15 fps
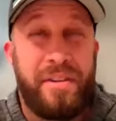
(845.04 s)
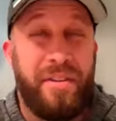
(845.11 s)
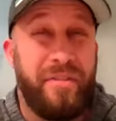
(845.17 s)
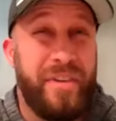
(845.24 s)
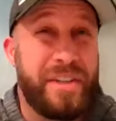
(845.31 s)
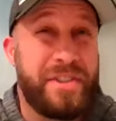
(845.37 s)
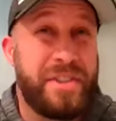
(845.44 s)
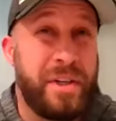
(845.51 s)

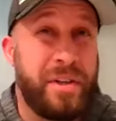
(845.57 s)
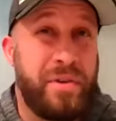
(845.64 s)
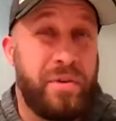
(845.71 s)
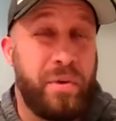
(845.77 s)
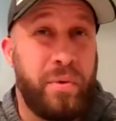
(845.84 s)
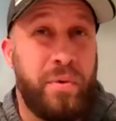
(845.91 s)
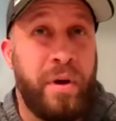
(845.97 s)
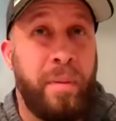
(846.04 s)
Division
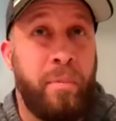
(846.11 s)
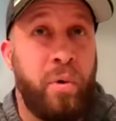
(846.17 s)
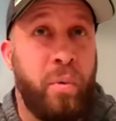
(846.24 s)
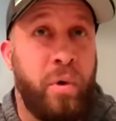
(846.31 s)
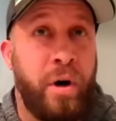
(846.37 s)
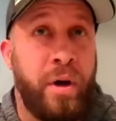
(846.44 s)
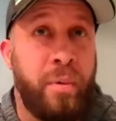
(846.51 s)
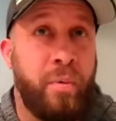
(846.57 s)
II number
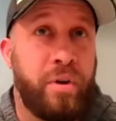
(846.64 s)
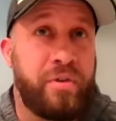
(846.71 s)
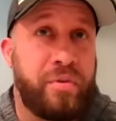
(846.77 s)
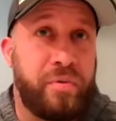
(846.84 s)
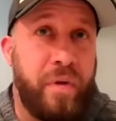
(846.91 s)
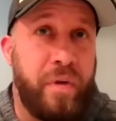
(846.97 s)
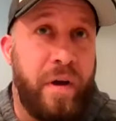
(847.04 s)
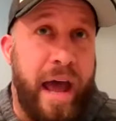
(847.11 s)
1, which
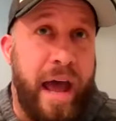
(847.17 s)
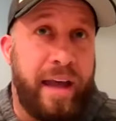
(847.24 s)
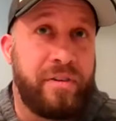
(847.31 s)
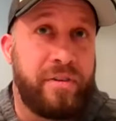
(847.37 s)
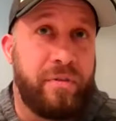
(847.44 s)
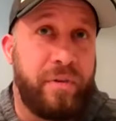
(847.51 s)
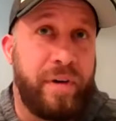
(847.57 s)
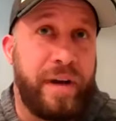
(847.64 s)
as
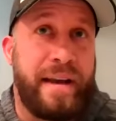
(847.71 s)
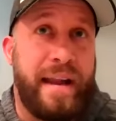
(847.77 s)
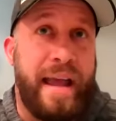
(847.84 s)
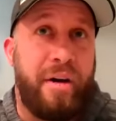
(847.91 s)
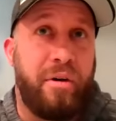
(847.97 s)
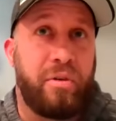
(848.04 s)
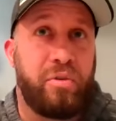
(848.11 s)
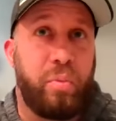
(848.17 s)
of right
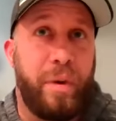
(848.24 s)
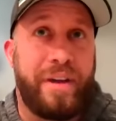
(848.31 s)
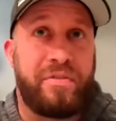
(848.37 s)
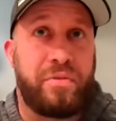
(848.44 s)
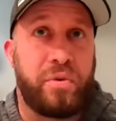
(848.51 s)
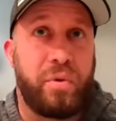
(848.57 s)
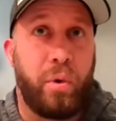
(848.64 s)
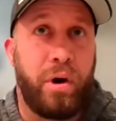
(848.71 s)
now is
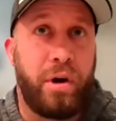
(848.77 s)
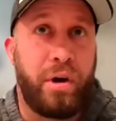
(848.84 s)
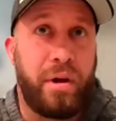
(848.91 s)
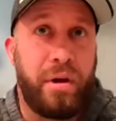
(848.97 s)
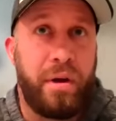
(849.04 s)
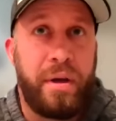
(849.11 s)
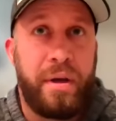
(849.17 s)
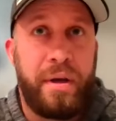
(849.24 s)
West York.
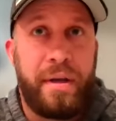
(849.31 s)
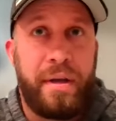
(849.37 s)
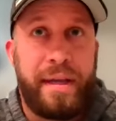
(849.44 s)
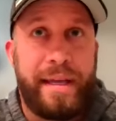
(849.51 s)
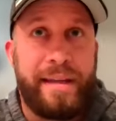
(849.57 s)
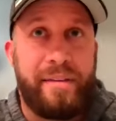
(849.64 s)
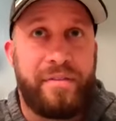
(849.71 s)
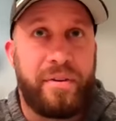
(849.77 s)

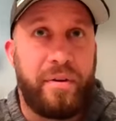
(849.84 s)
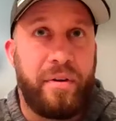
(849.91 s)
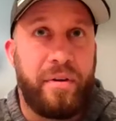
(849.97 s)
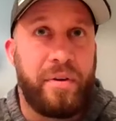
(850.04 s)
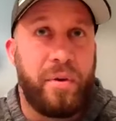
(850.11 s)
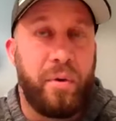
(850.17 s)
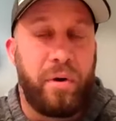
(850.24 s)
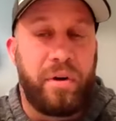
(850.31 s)

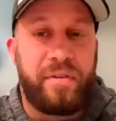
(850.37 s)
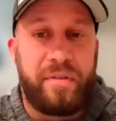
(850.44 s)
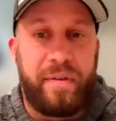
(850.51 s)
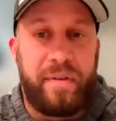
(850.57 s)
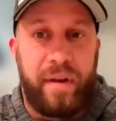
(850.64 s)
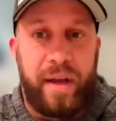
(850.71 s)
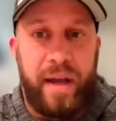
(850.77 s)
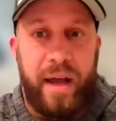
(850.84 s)
Eastern
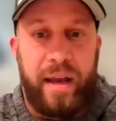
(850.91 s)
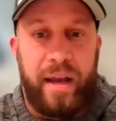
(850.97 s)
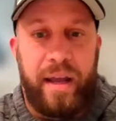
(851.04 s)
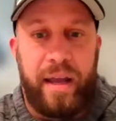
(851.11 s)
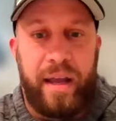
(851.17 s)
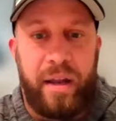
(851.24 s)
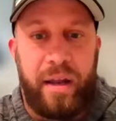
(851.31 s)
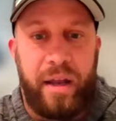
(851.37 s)
York's kind of
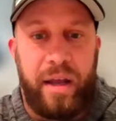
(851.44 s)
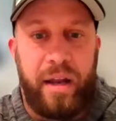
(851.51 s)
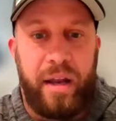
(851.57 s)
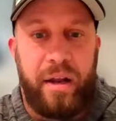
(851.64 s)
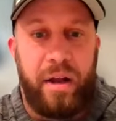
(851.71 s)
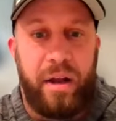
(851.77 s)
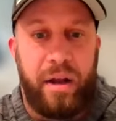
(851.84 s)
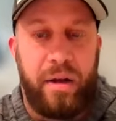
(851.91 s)
hit
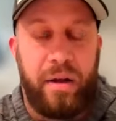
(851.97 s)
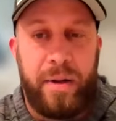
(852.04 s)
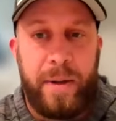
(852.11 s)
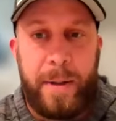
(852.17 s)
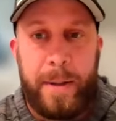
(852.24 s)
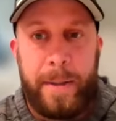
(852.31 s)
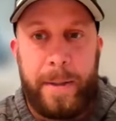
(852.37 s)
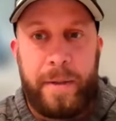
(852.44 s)
a
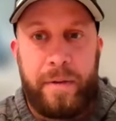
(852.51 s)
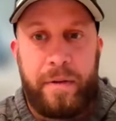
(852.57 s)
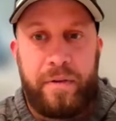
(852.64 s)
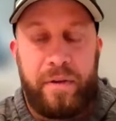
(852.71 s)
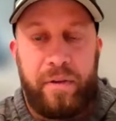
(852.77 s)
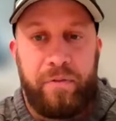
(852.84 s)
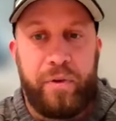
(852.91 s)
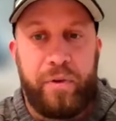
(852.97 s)

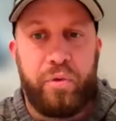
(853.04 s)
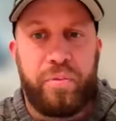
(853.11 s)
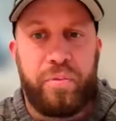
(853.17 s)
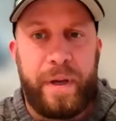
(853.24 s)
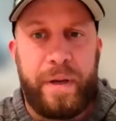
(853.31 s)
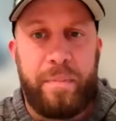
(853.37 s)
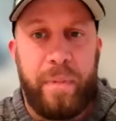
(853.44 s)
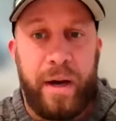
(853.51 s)
few
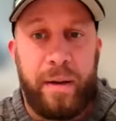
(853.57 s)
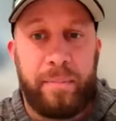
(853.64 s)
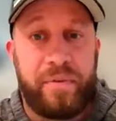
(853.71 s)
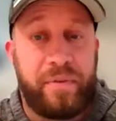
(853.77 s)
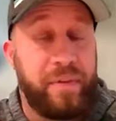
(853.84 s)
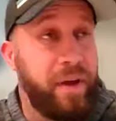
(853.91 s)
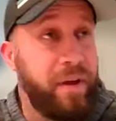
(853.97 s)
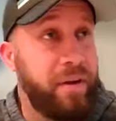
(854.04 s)
speed
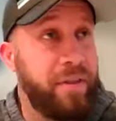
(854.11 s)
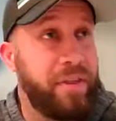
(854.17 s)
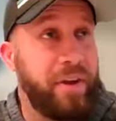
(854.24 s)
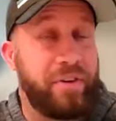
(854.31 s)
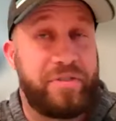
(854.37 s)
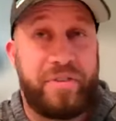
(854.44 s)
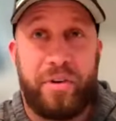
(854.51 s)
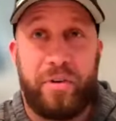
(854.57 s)
bumps.
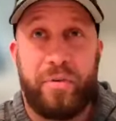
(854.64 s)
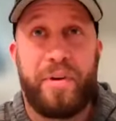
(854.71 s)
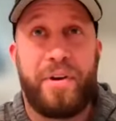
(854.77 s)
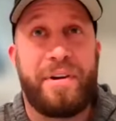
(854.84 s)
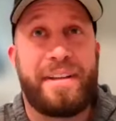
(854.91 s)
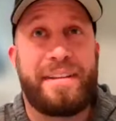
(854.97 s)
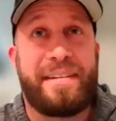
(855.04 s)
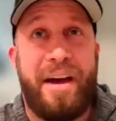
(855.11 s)
They're still
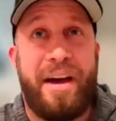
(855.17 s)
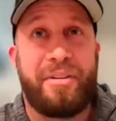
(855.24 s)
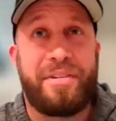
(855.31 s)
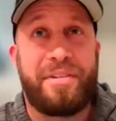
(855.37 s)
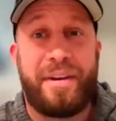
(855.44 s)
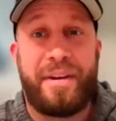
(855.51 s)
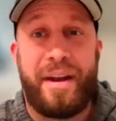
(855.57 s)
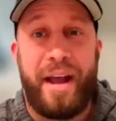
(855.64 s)
really
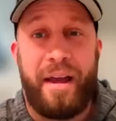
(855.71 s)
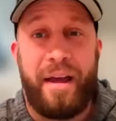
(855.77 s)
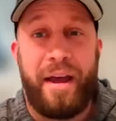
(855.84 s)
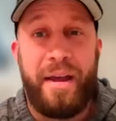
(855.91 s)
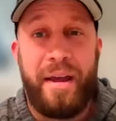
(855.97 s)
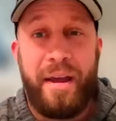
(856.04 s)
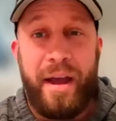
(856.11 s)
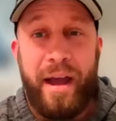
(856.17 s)
talented, and
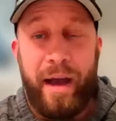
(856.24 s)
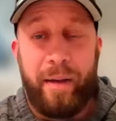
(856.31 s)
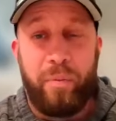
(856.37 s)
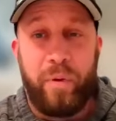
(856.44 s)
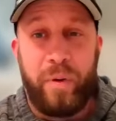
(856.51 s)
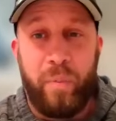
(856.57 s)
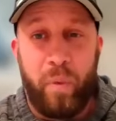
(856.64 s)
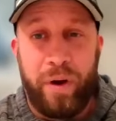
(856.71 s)
I
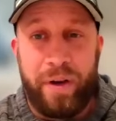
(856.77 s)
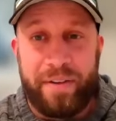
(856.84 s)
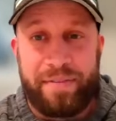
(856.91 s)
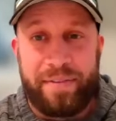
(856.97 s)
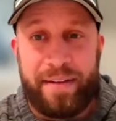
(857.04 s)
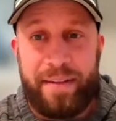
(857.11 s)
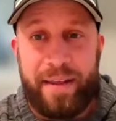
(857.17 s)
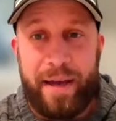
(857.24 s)
wouldn't want to
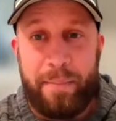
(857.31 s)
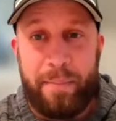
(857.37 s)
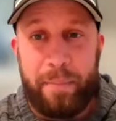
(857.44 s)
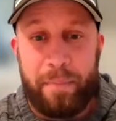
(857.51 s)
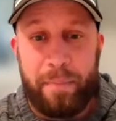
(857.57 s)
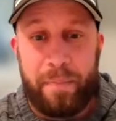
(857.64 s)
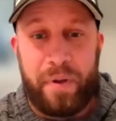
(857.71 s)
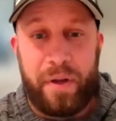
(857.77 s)
see
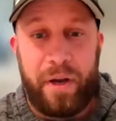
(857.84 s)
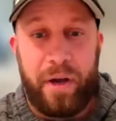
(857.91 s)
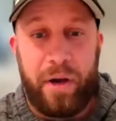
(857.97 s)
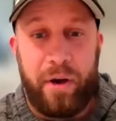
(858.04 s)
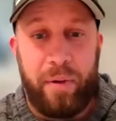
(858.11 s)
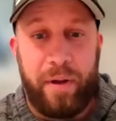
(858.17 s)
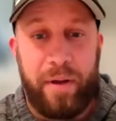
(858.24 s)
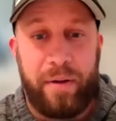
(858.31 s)
them,
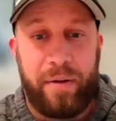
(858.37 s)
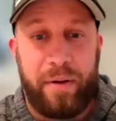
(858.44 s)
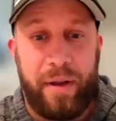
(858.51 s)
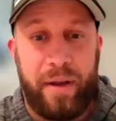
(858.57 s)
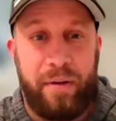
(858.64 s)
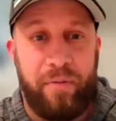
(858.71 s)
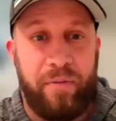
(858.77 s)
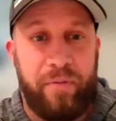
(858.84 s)

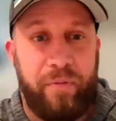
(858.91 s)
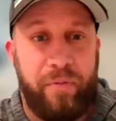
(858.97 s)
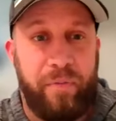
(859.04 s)
in